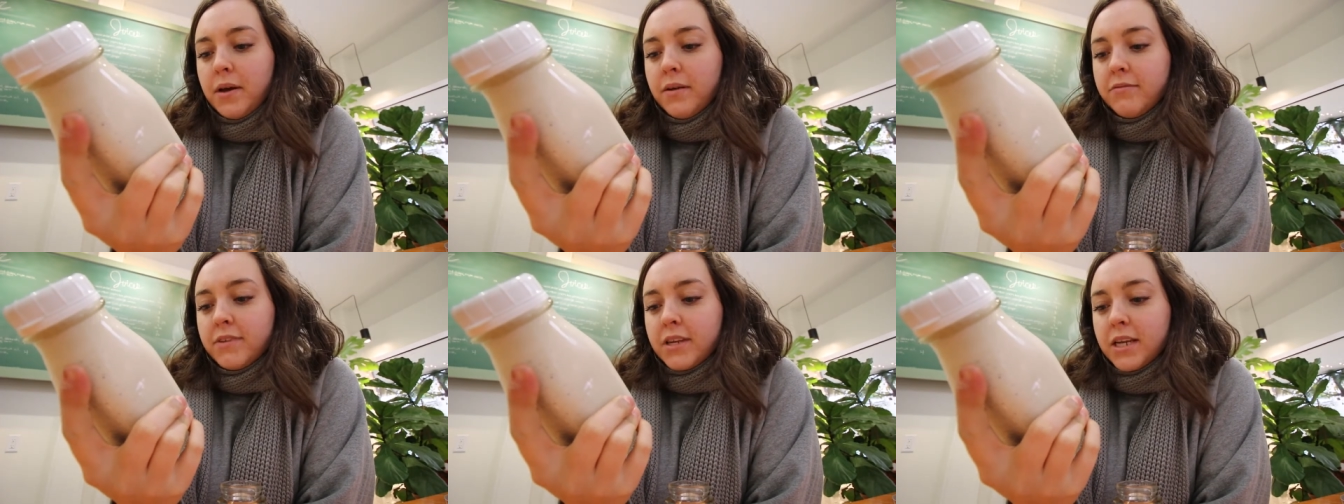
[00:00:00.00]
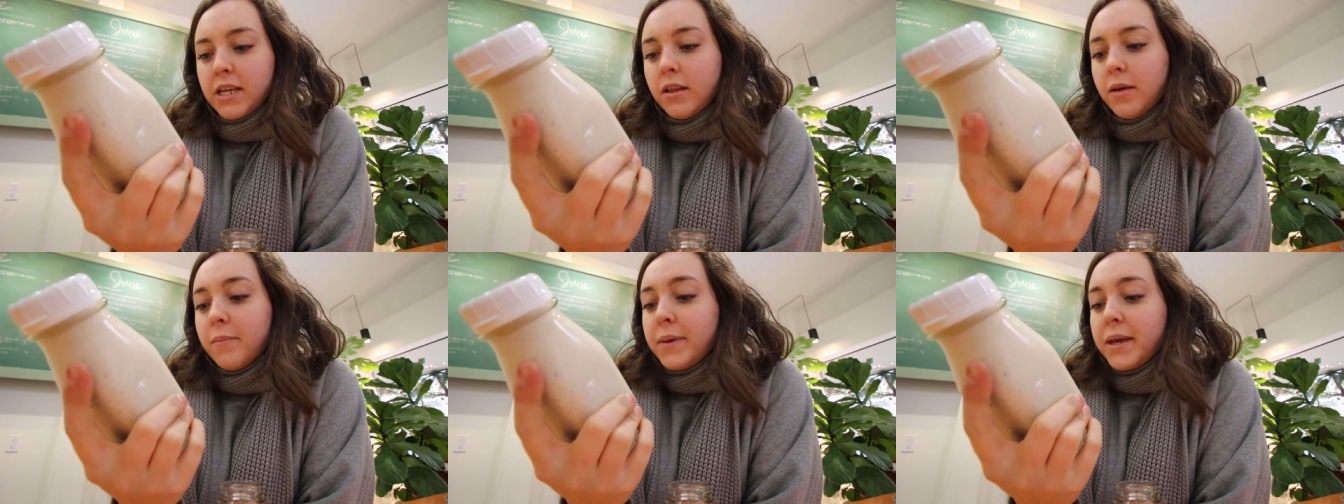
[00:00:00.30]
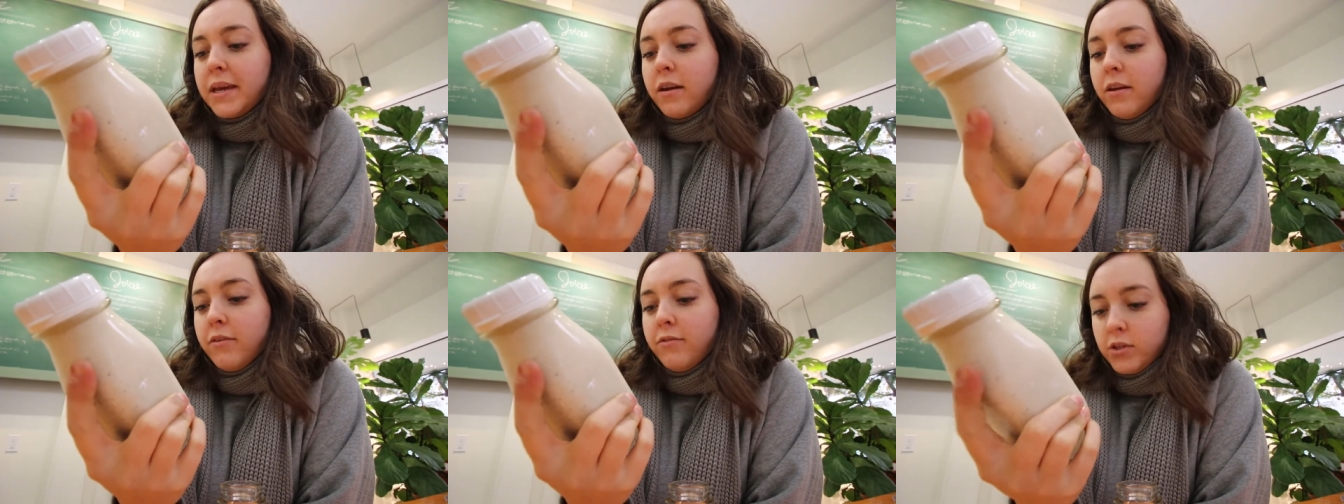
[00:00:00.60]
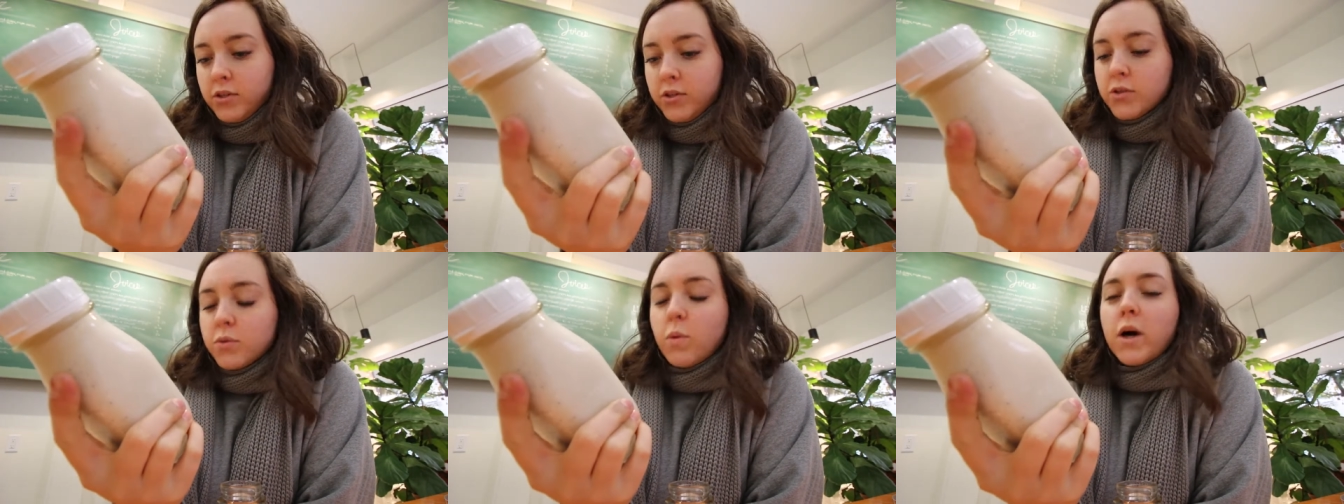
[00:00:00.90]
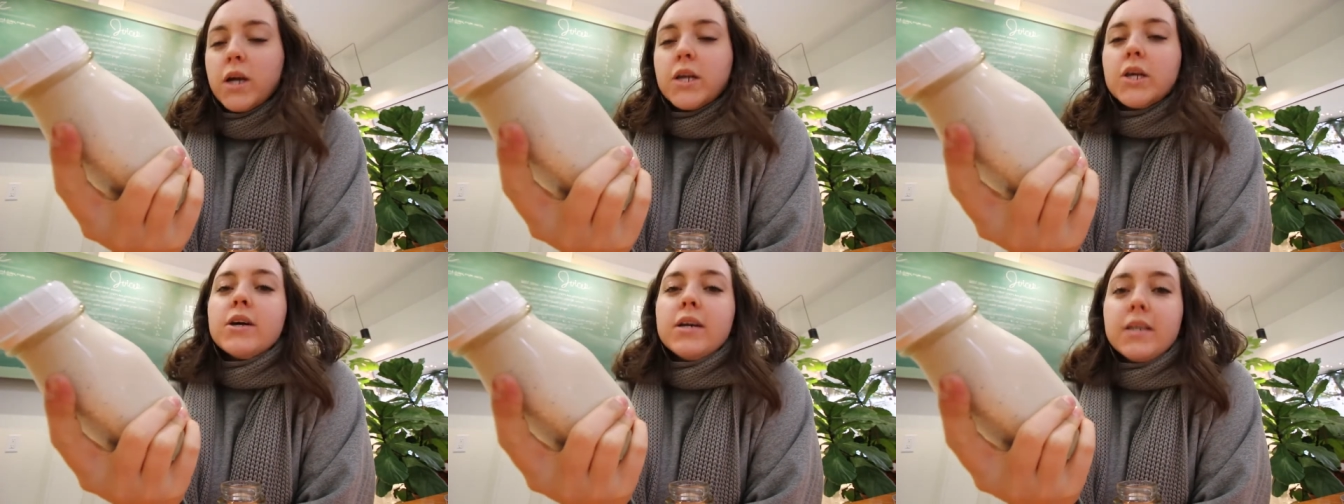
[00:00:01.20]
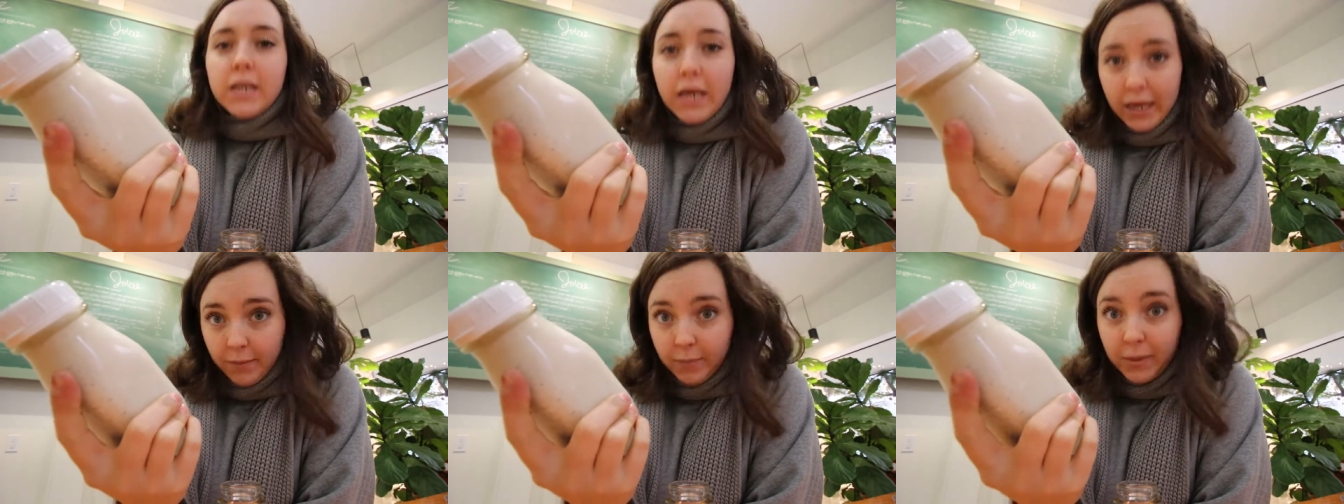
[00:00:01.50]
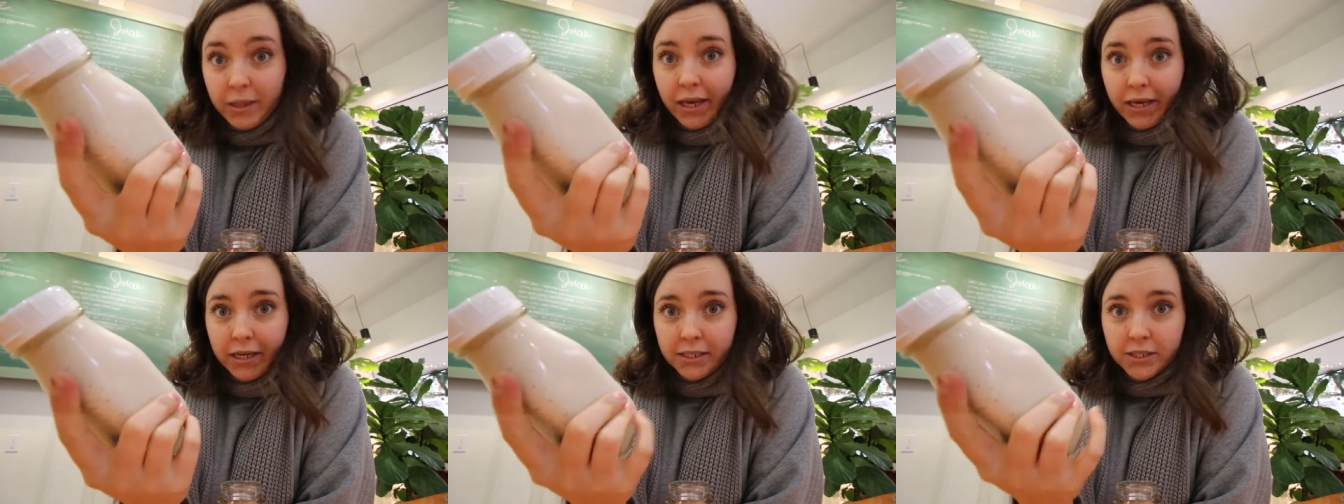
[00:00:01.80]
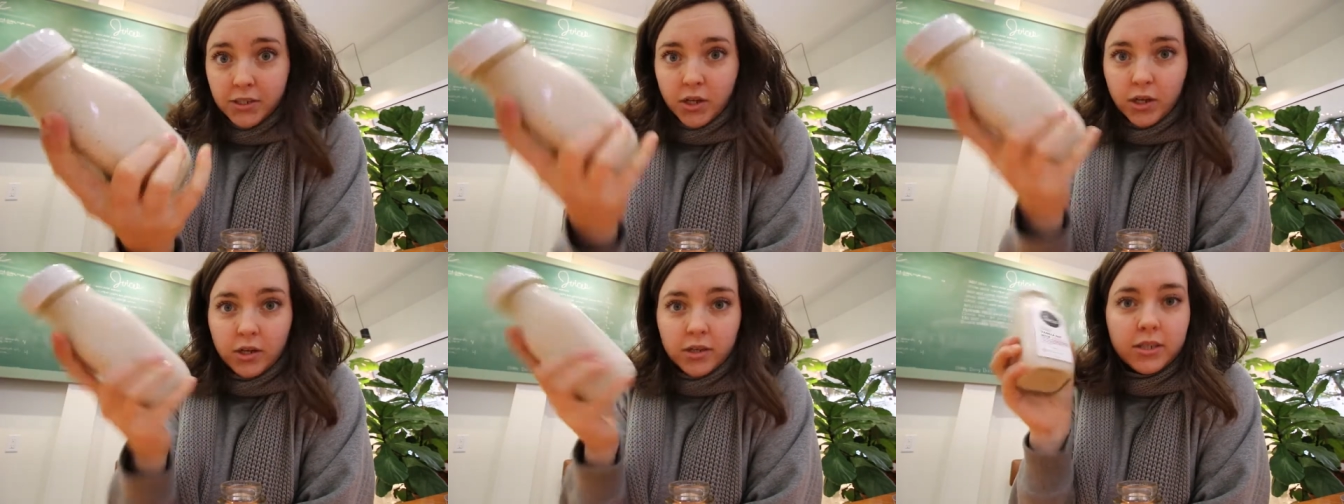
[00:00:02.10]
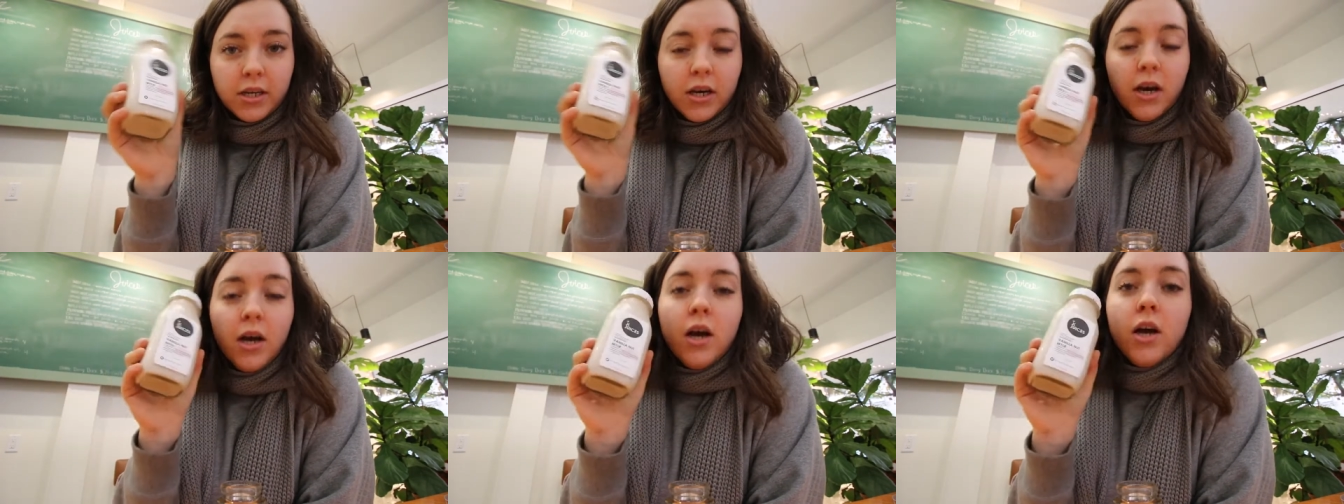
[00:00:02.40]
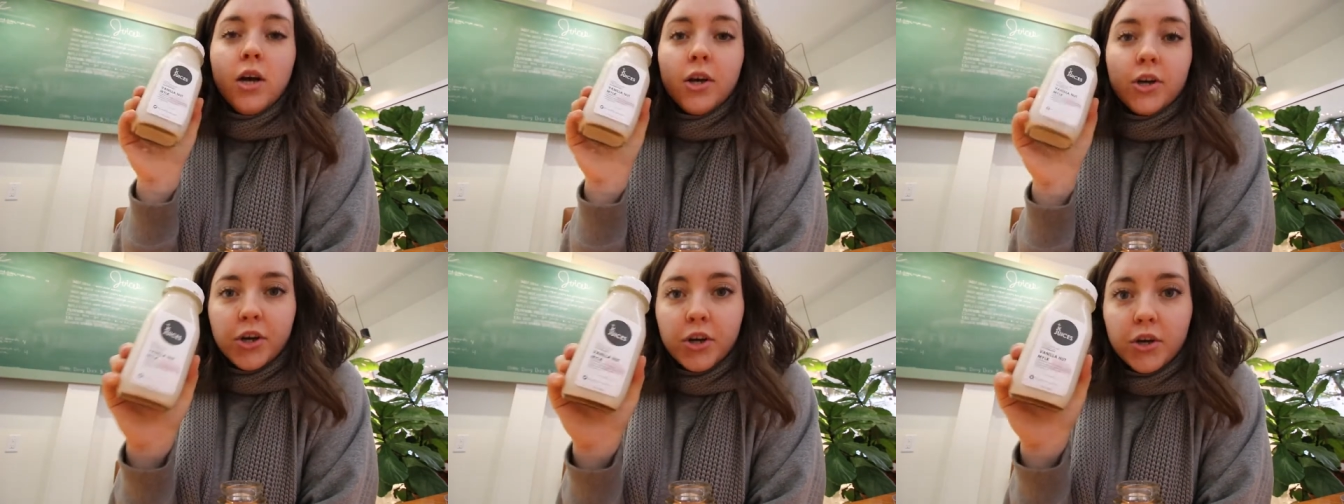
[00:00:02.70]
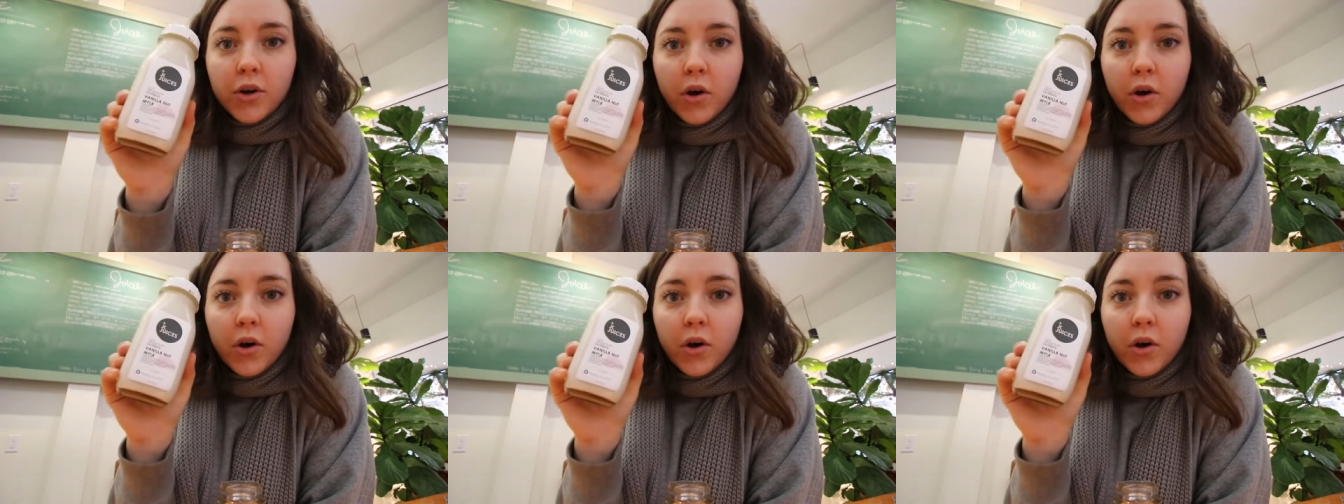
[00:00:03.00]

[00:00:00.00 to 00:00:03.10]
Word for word: vanilla bean, filtered water, and Himalayan salt. Good